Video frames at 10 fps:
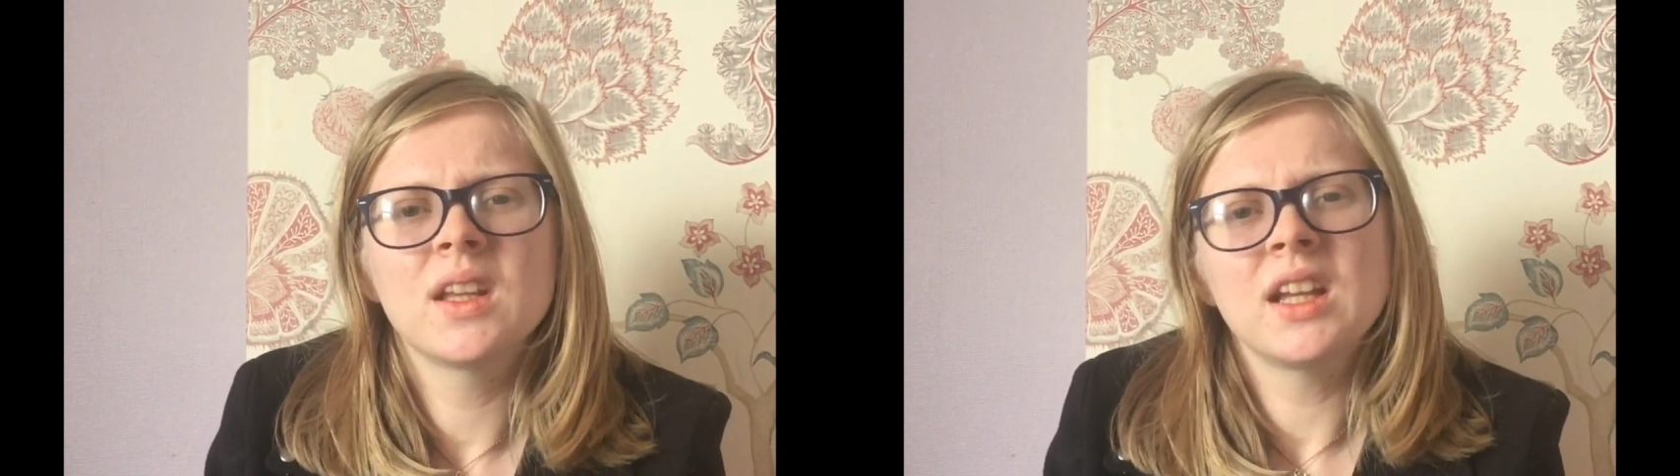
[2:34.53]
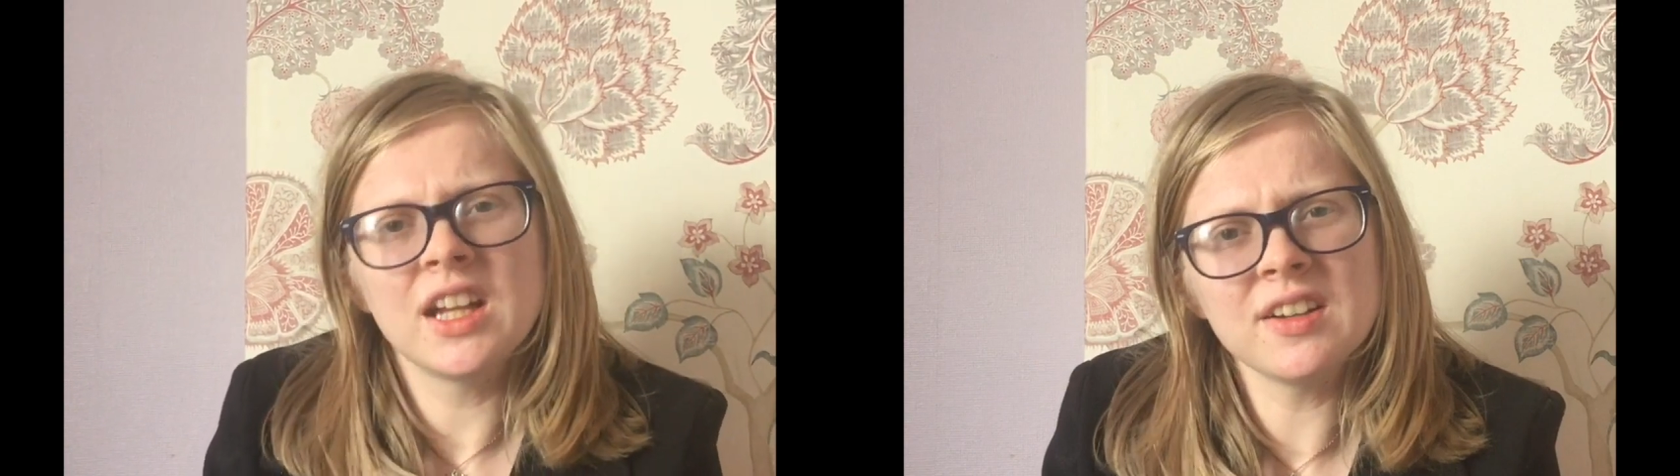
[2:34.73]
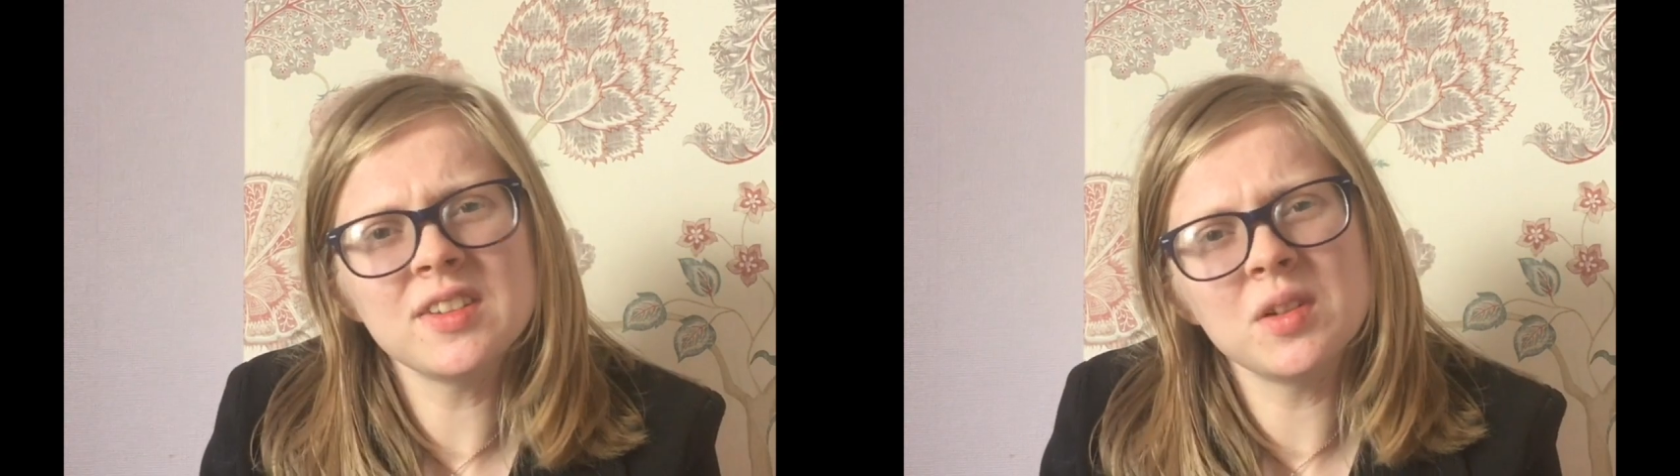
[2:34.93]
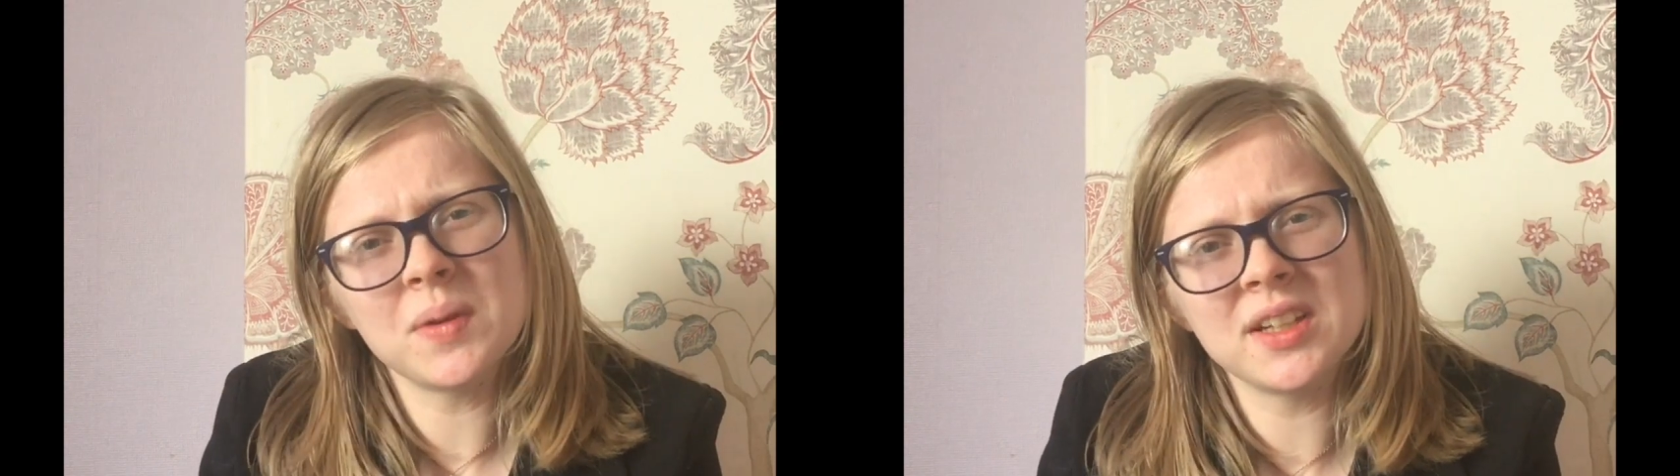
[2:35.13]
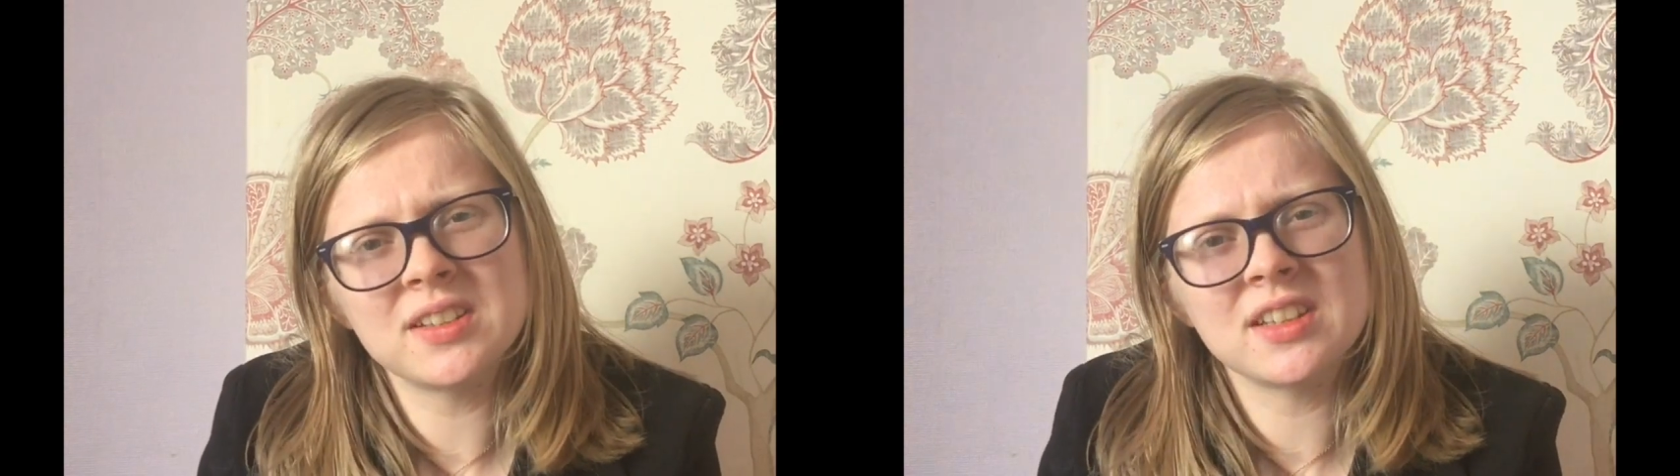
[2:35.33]
Here are some
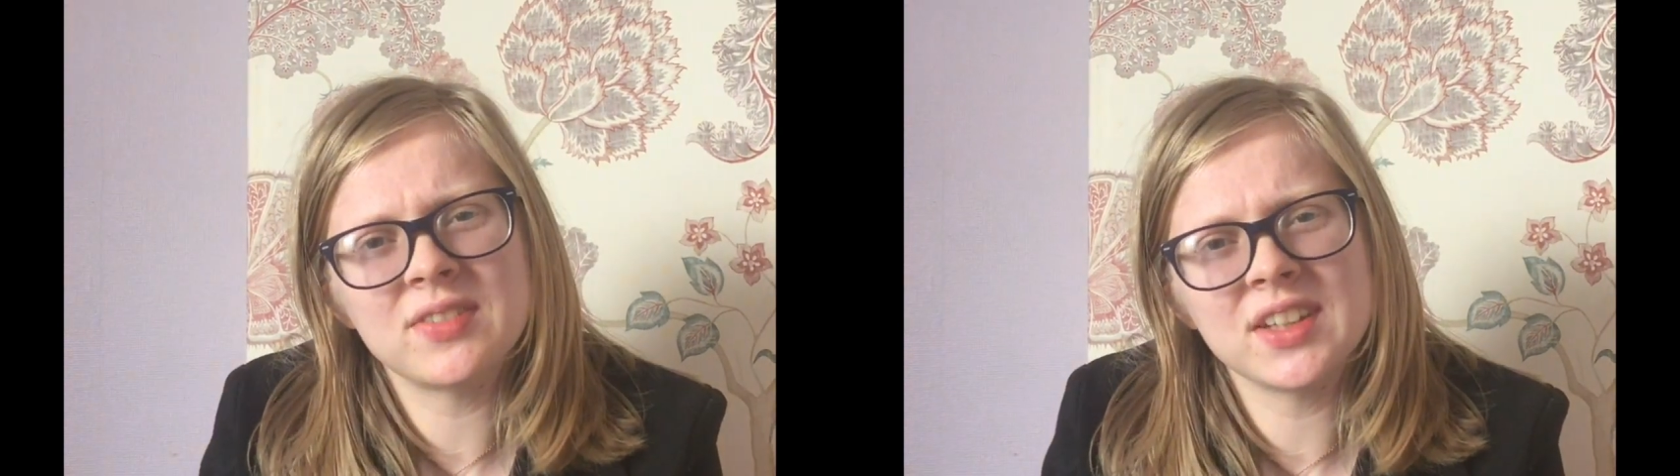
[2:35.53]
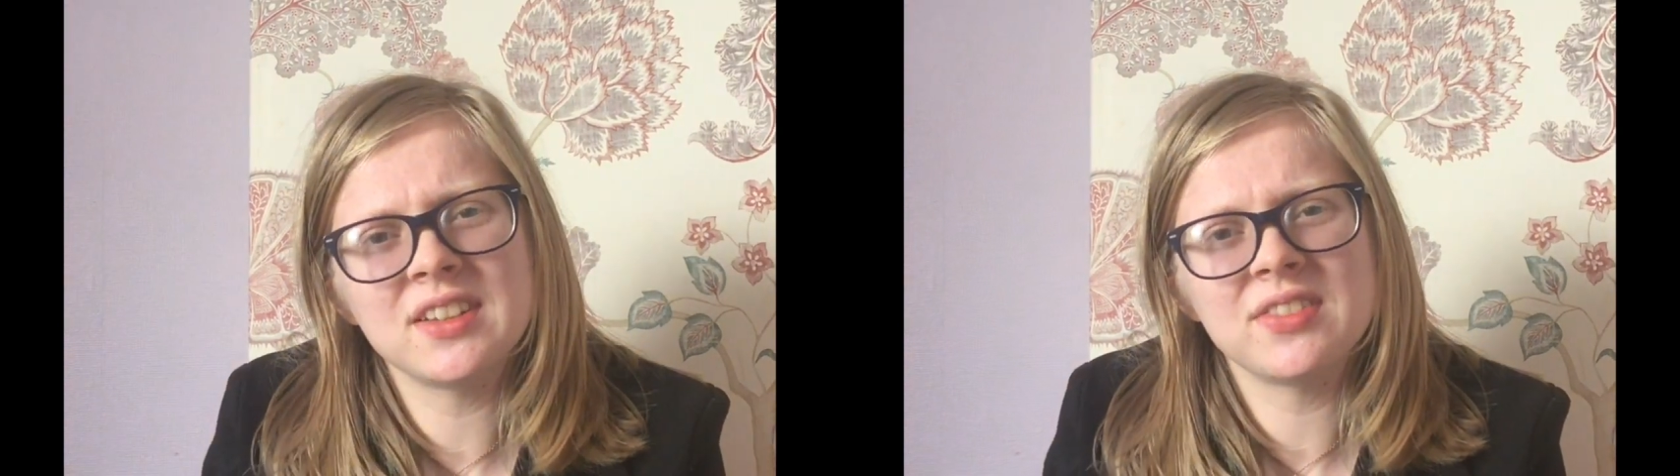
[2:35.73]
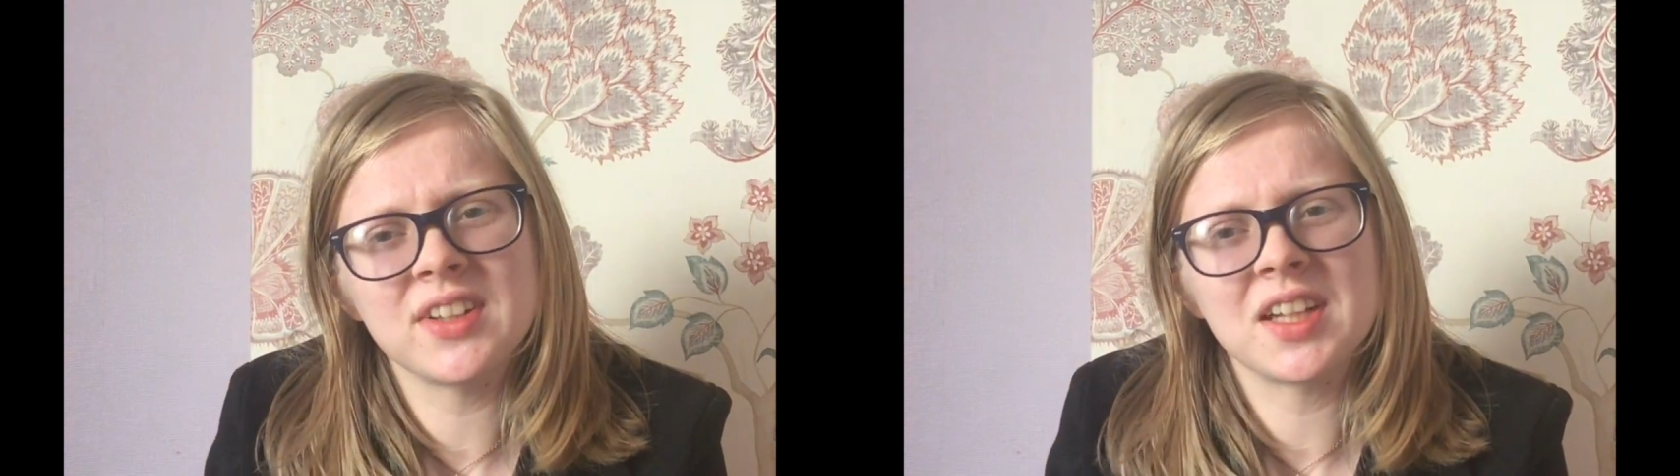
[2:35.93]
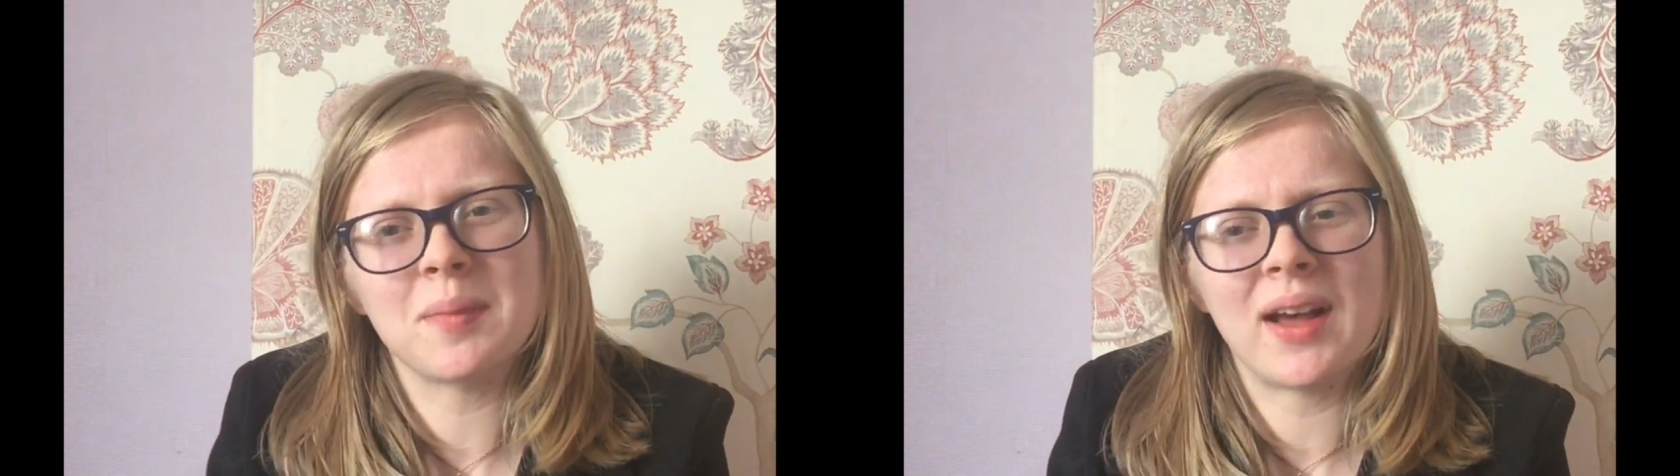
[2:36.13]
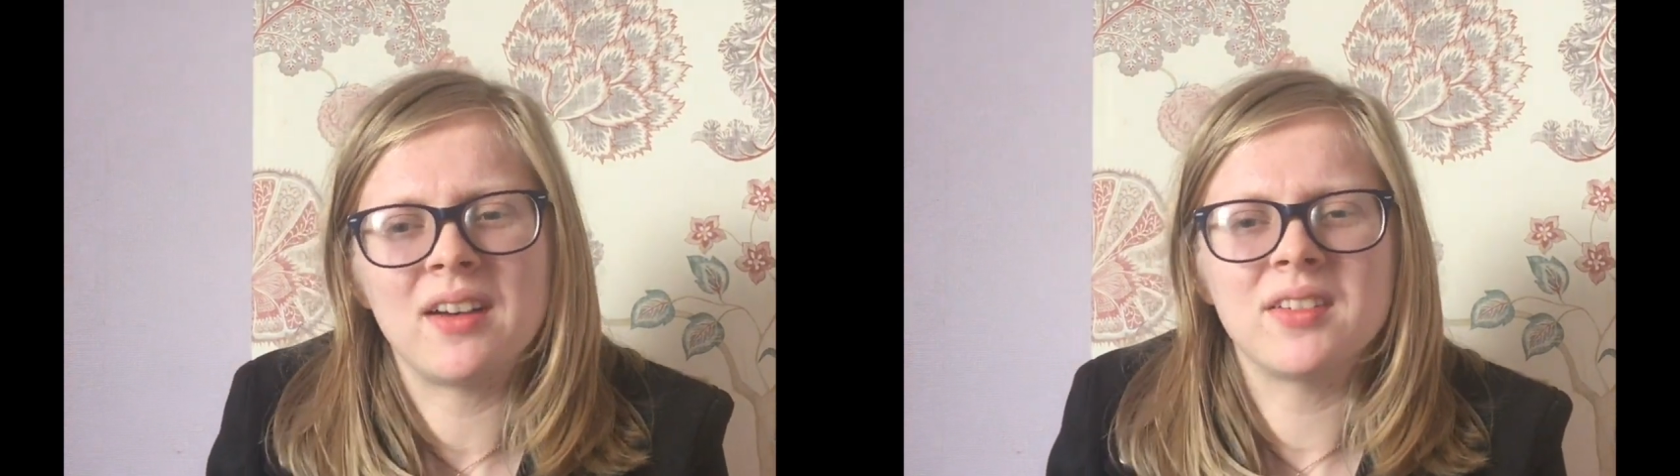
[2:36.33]
questions for you to think
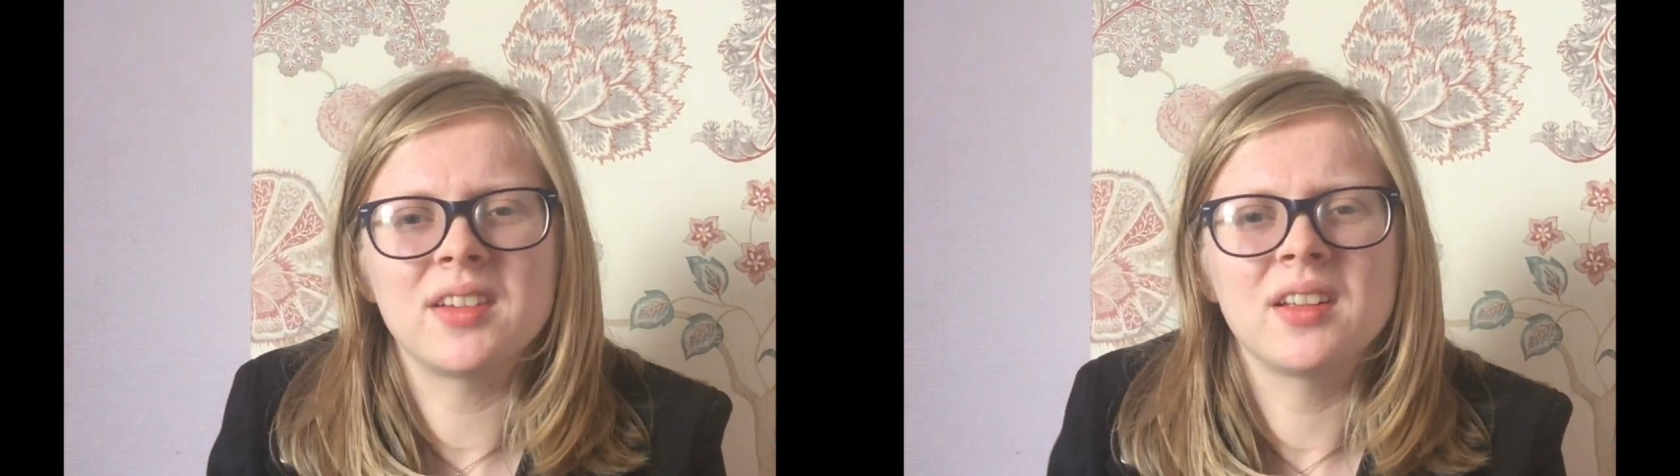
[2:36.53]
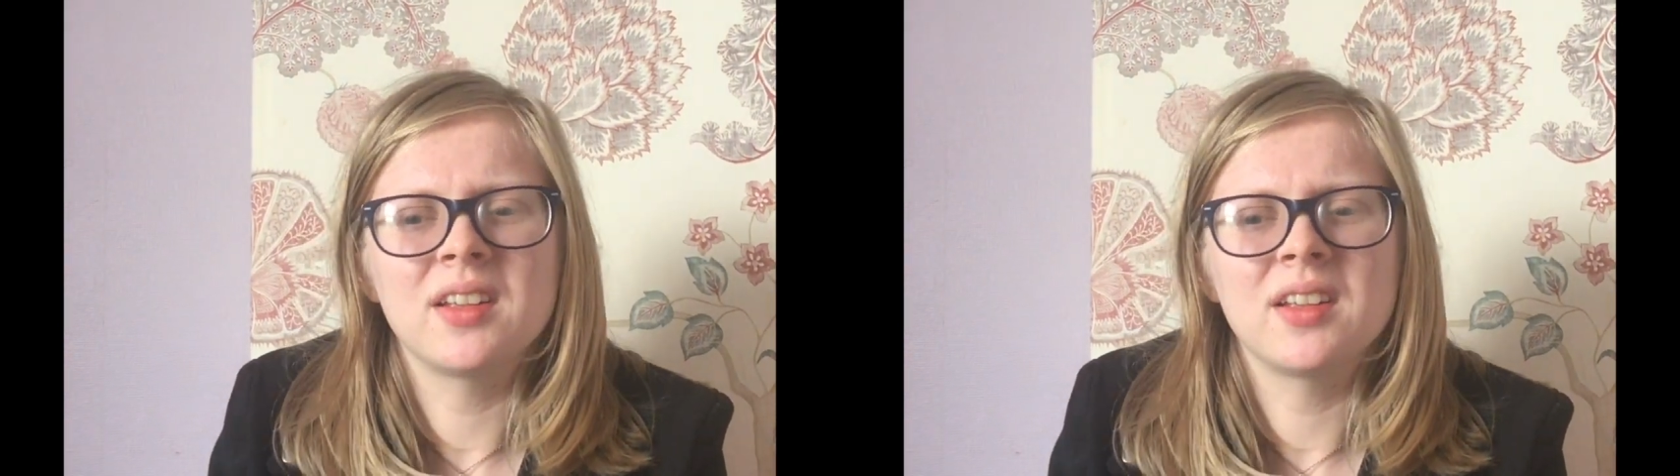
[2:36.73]
about.